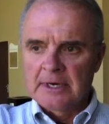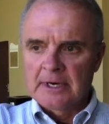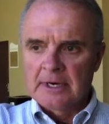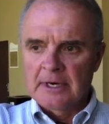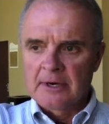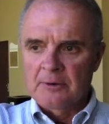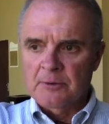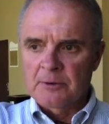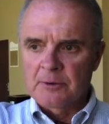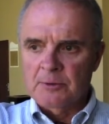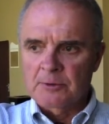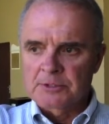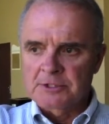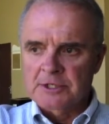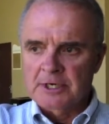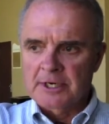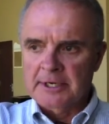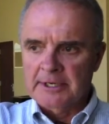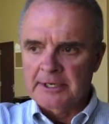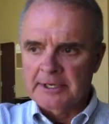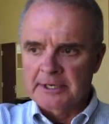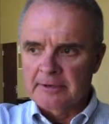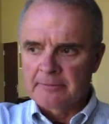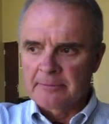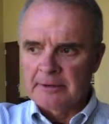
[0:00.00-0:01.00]
uh, we were
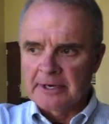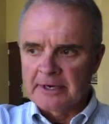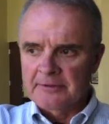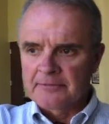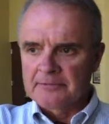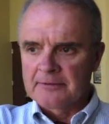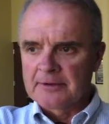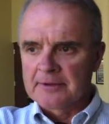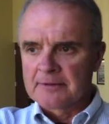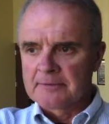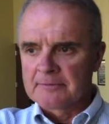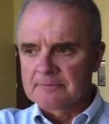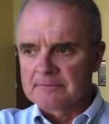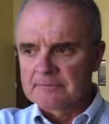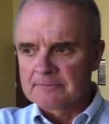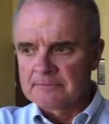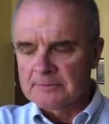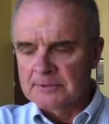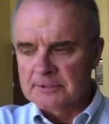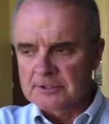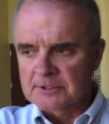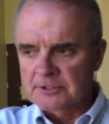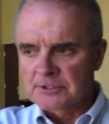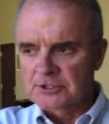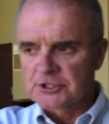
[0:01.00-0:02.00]
talking about the
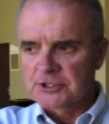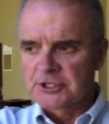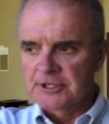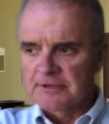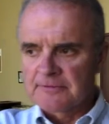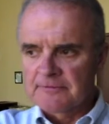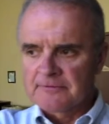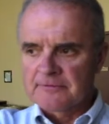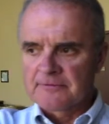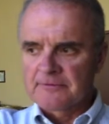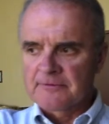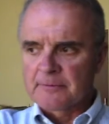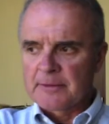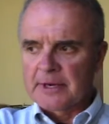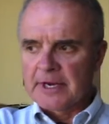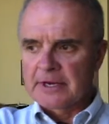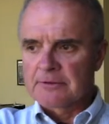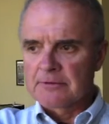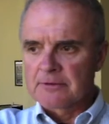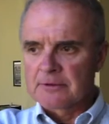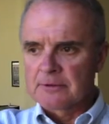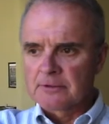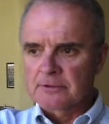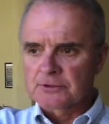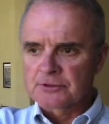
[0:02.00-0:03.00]
this shift from
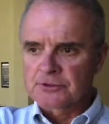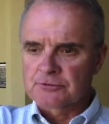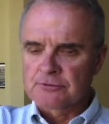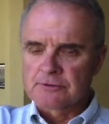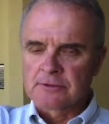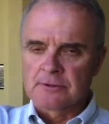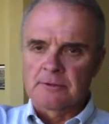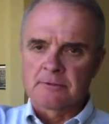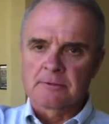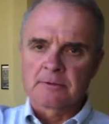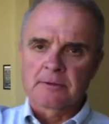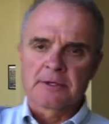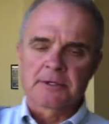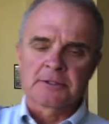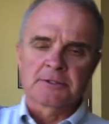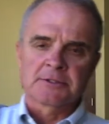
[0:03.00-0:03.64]
agricultural